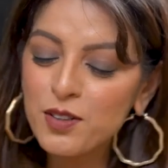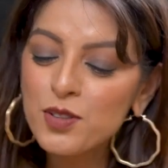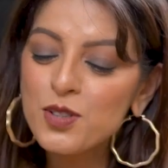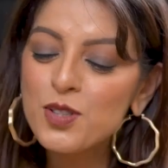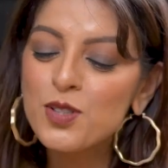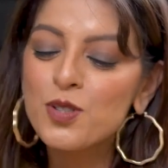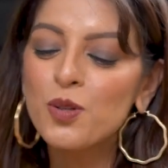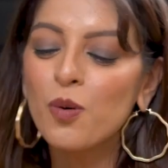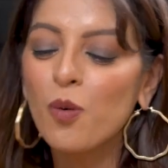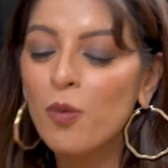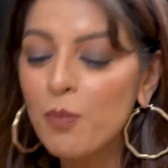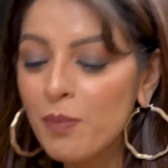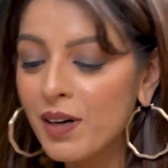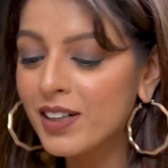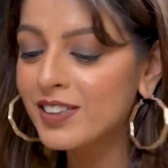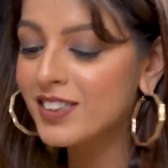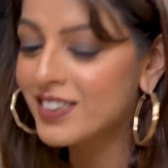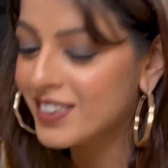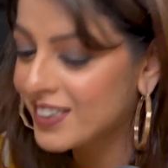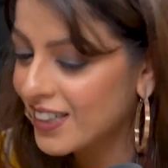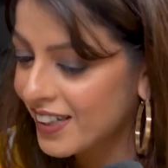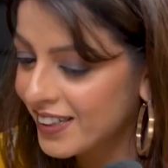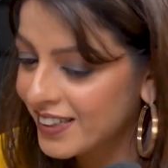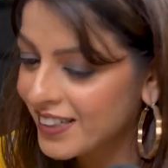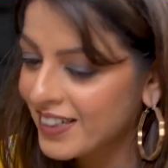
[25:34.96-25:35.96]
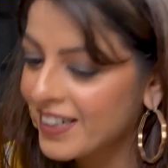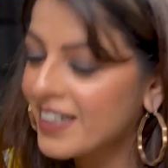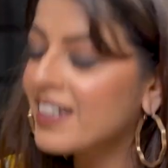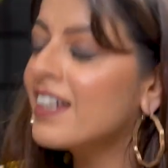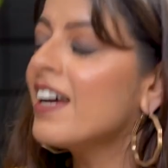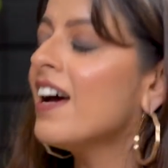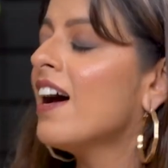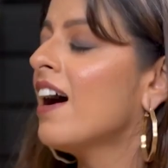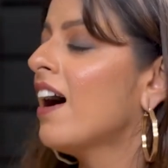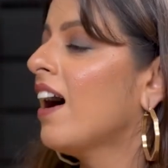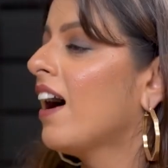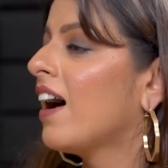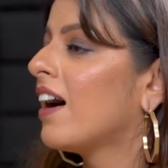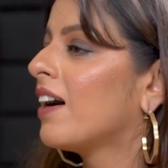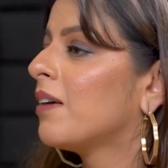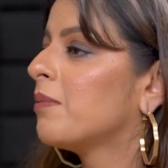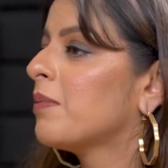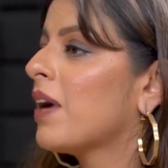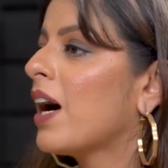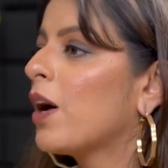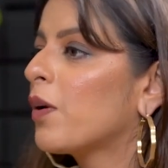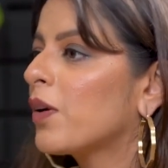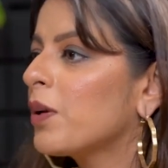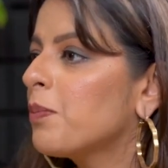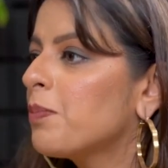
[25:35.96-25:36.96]
you so much, Chandini.
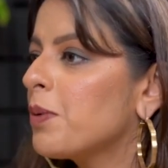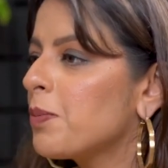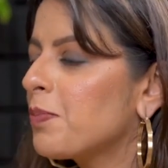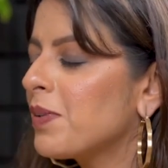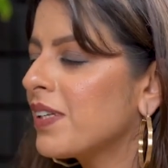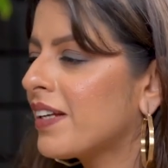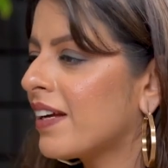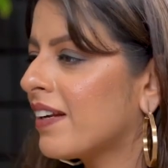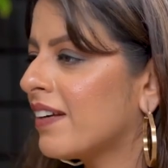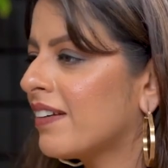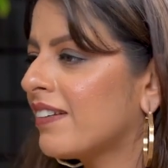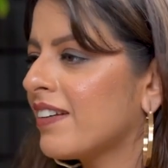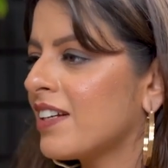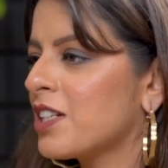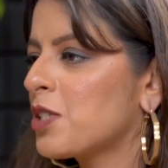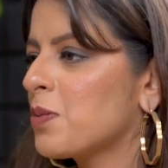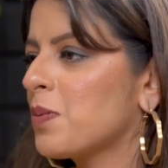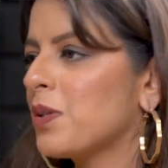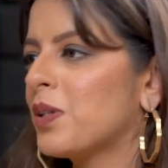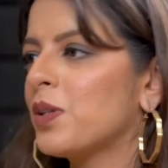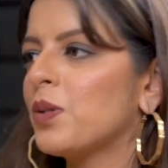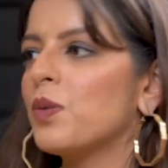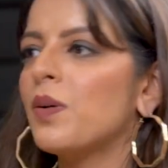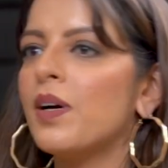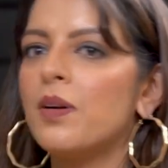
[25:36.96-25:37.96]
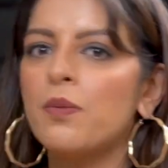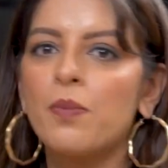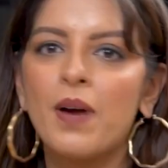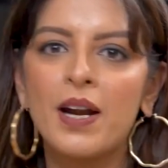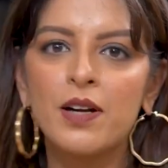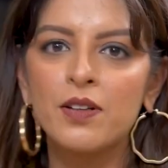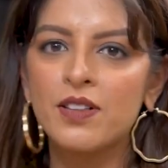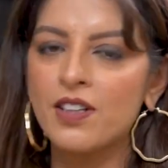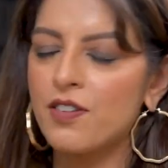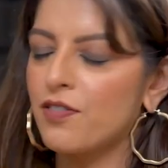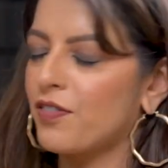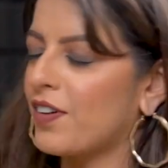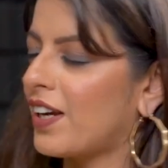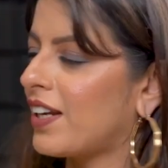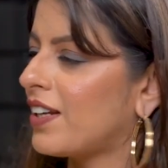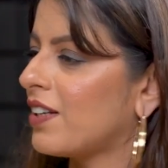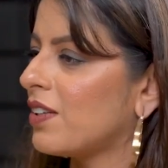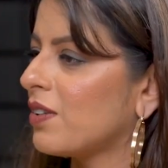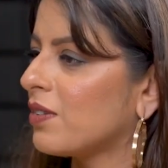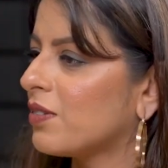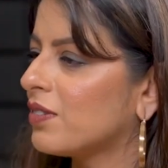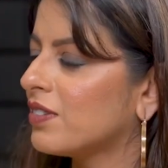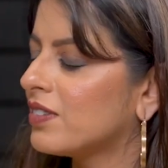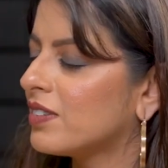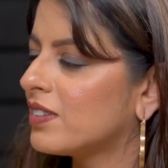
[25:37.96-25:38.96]
How can people get in touch with you and where do they find
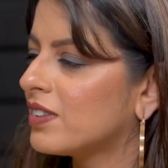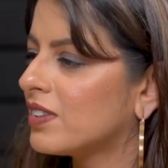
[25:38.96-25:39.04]
you?